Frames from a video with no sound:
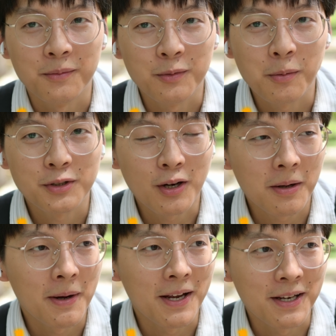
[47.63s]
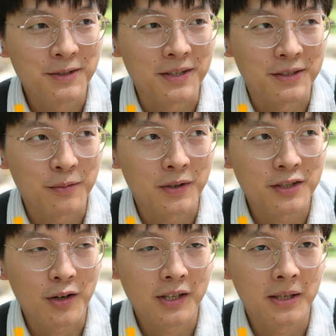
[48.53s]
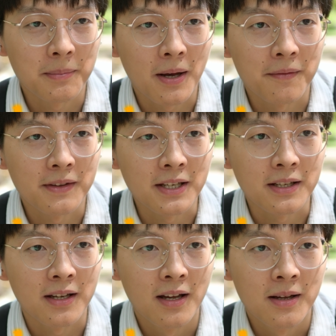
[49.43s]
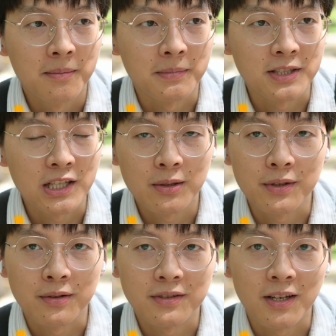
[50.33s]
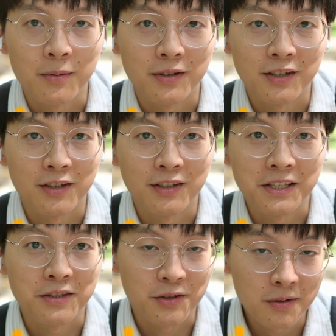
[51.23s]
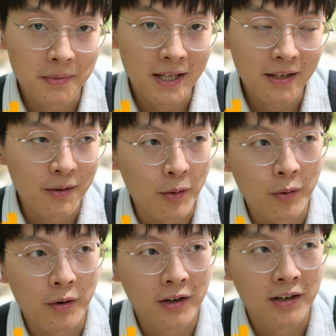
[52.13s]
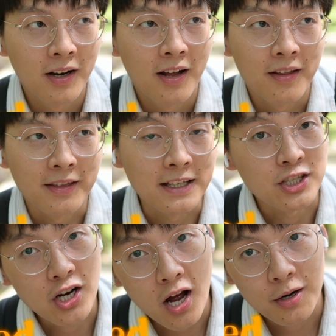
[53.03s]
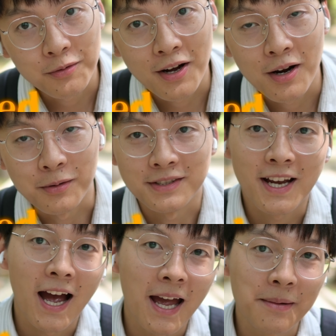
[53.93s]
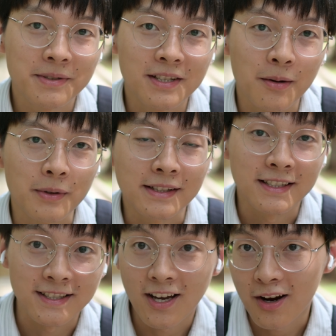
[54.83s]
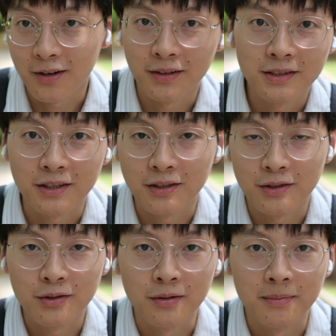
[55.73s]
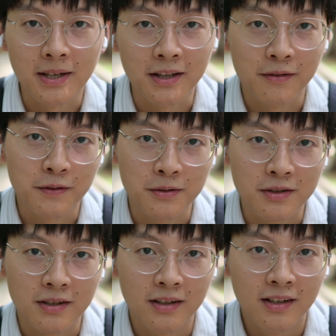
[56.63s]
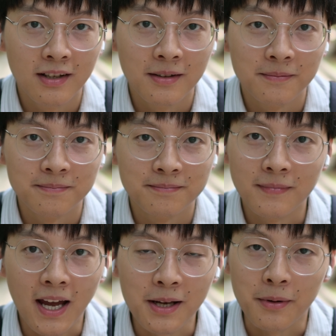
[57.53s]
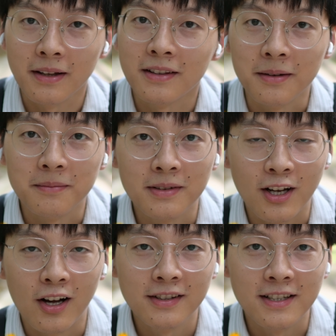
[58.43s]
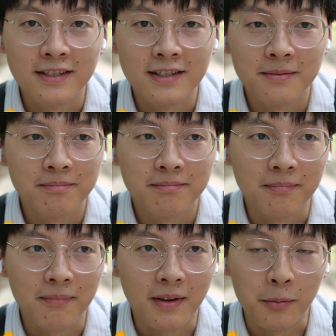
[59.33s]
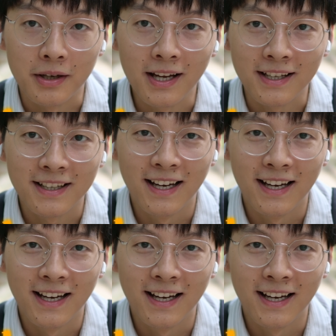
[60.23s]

When we talk about interest, we're talking about the materials that we are currently consuming or the genre or types that we desire to consume in the future. Anyway, the contents that we like.